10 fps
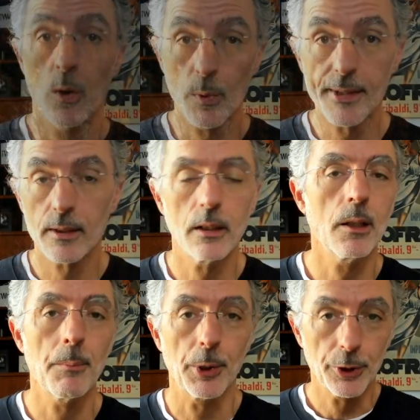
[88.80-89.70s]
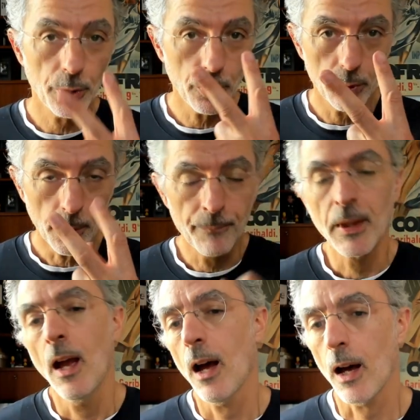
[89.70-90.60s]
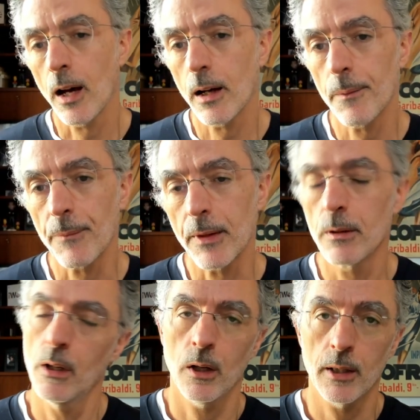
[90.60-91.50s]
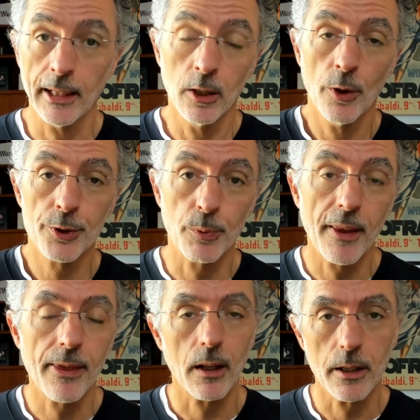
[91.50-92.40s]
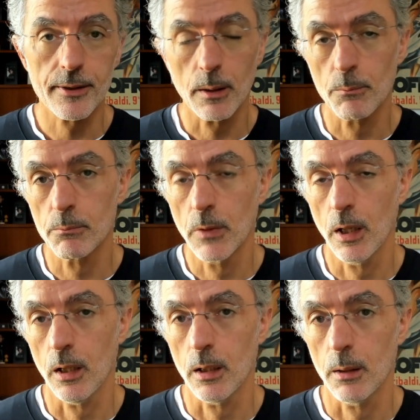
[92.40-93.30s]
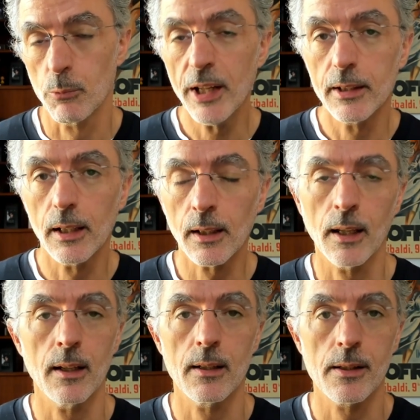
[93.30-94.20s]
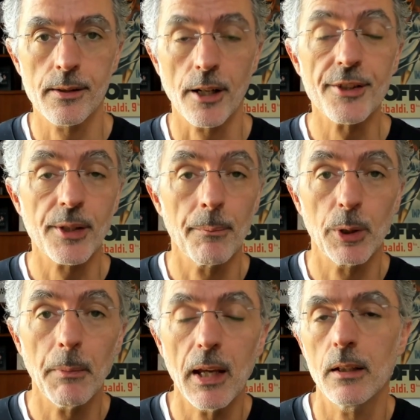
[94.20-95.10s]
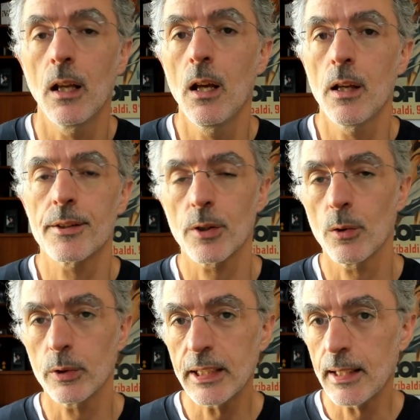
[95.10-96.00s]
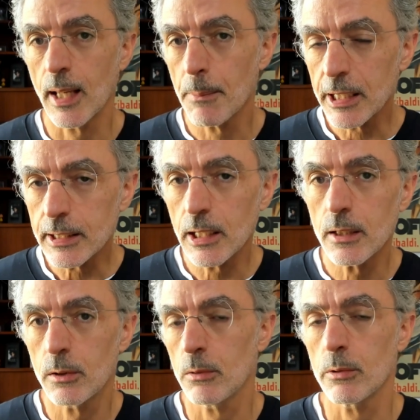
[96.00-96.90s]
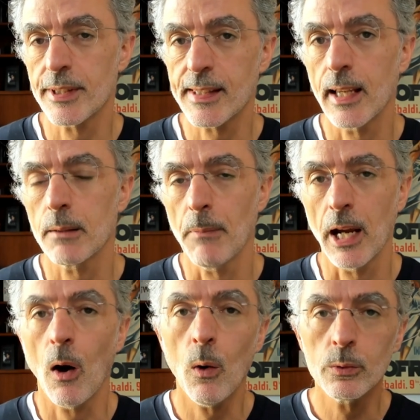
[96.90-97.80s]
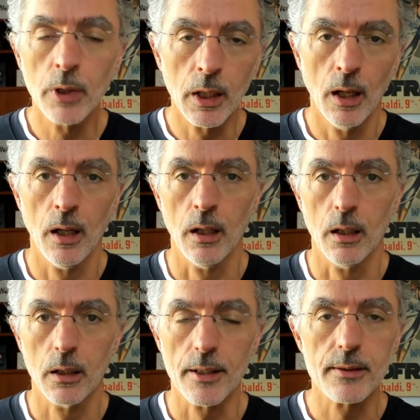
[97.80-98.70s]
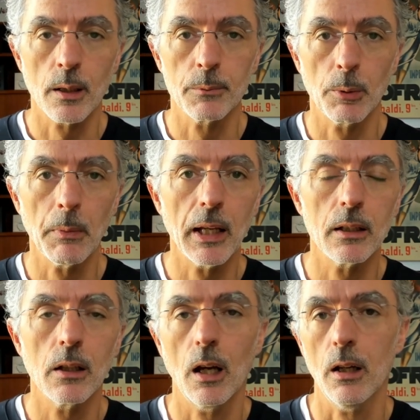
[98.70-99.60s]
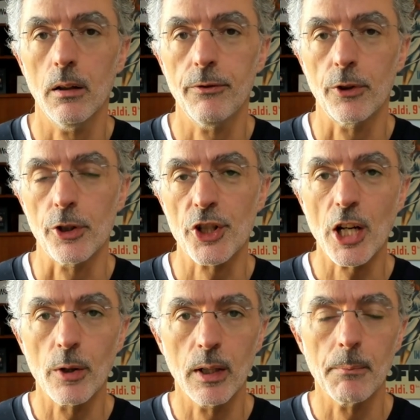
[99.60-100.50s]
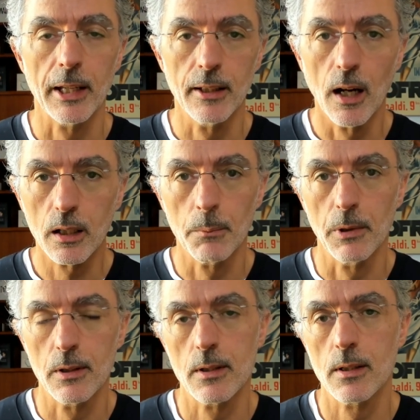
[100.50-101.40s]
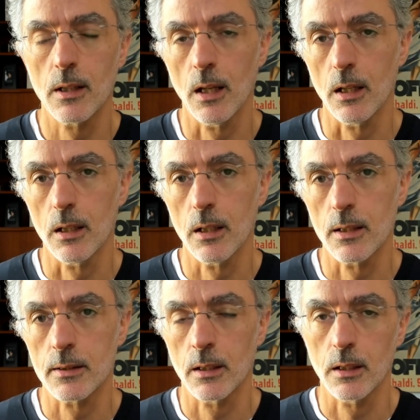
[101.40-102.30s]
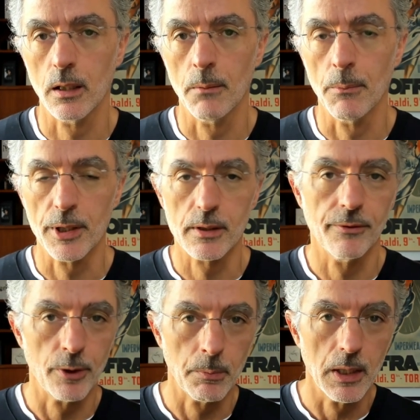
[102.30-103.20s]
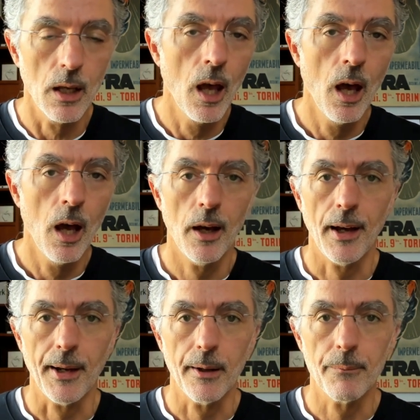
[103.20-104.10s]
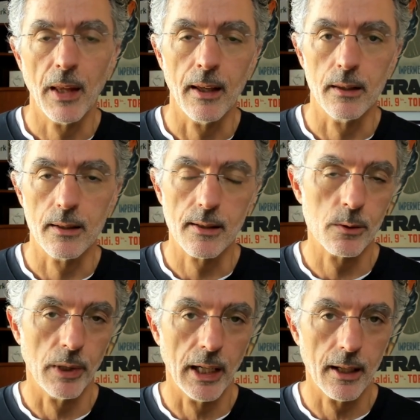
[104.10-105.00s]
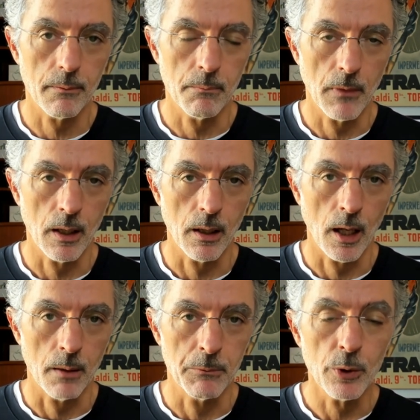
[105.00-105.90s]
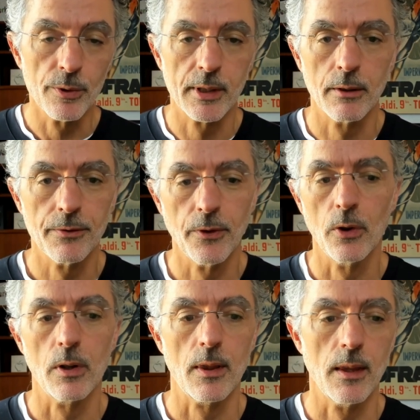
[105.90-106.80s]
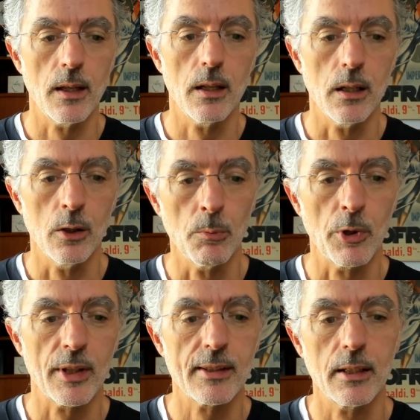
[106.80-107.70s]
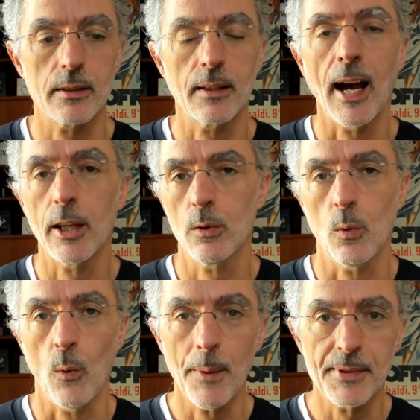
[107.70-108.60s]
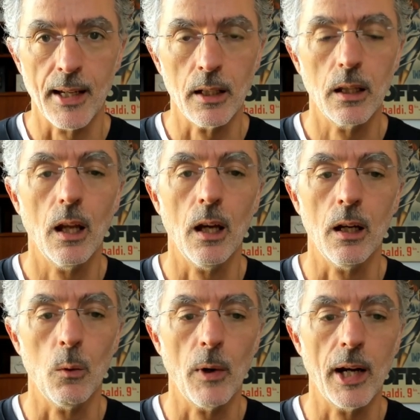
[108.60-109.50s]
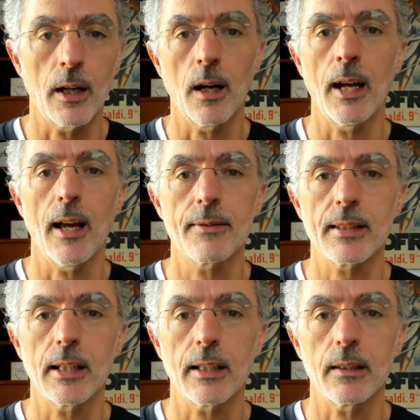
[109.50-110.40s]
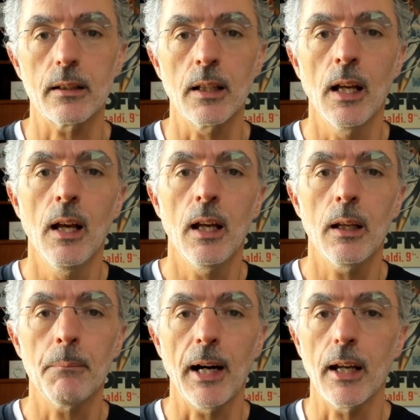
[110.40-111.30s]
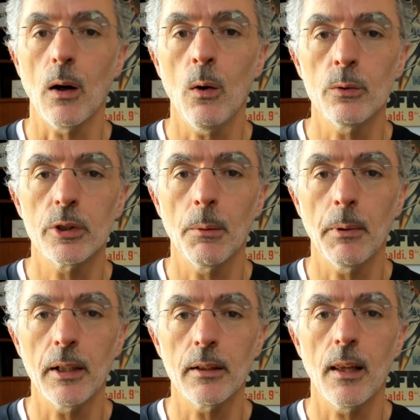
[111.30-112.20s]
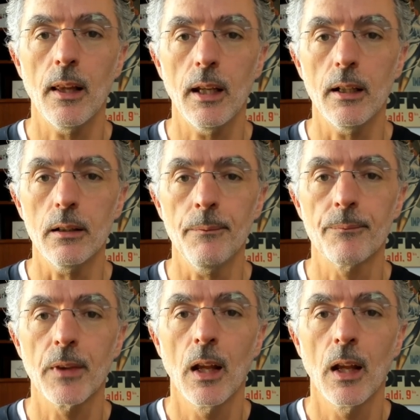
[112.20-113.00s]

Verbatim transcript: Reason number two, um, that goes with a custom uh, branding is custom domain. So the ability to set my own uh, custom domain uh, for sharing my documents uh, is a, must for me. Um, and this is what I, I, am using for the Numeric Citizen IU website, uh, where I have selected my own domain here.